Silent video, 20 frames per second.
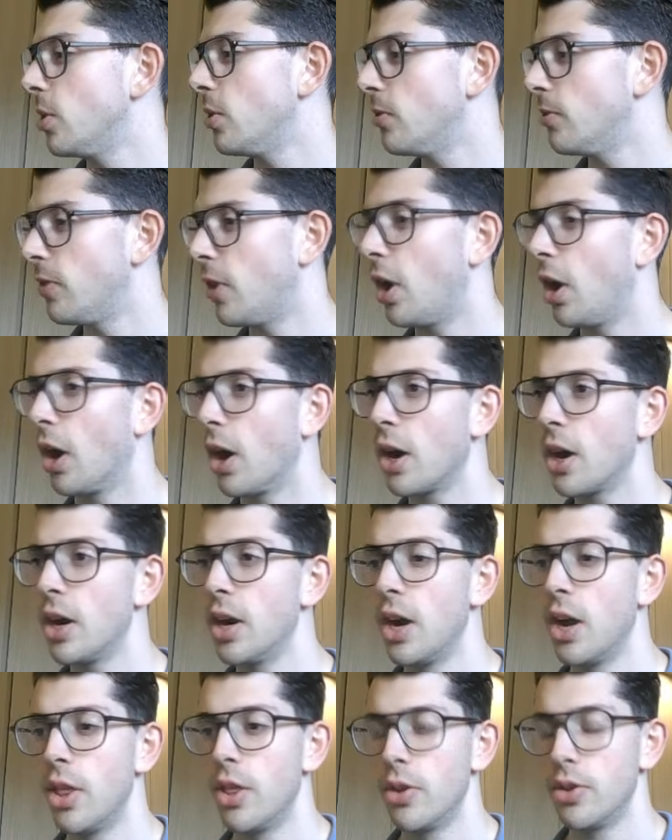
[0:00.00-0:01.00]
far,
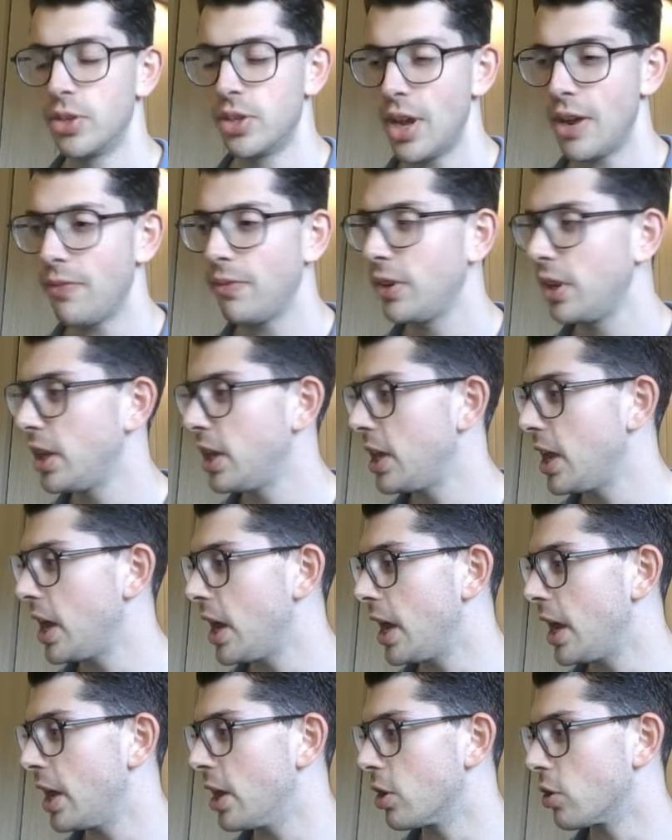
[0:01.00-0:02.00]
there's definitely
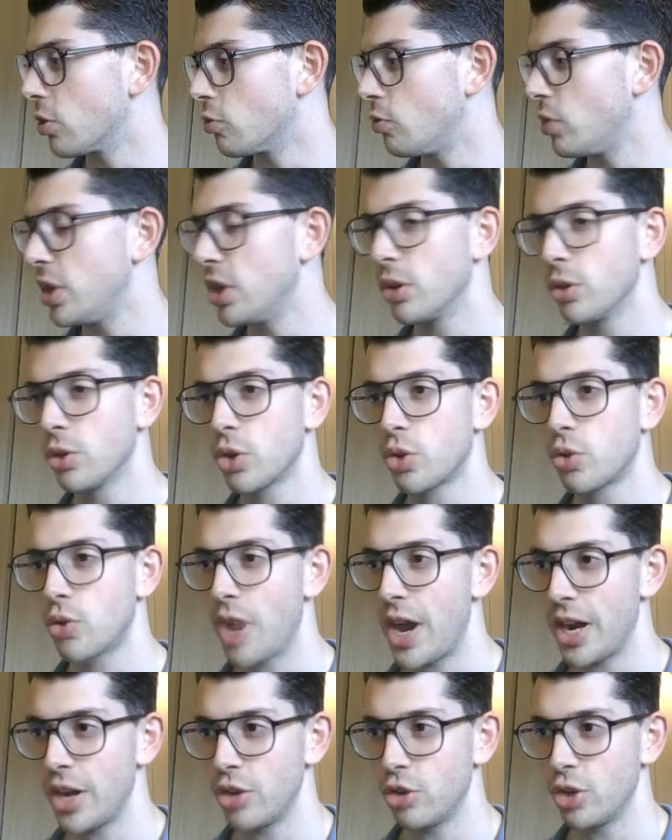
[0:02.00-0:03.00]
a real
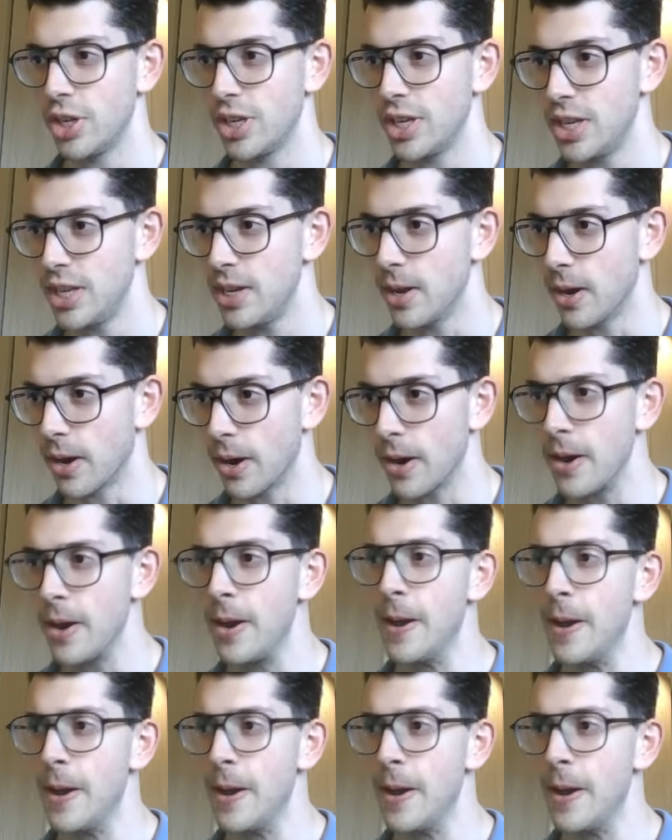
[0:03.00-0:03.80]
strategy here.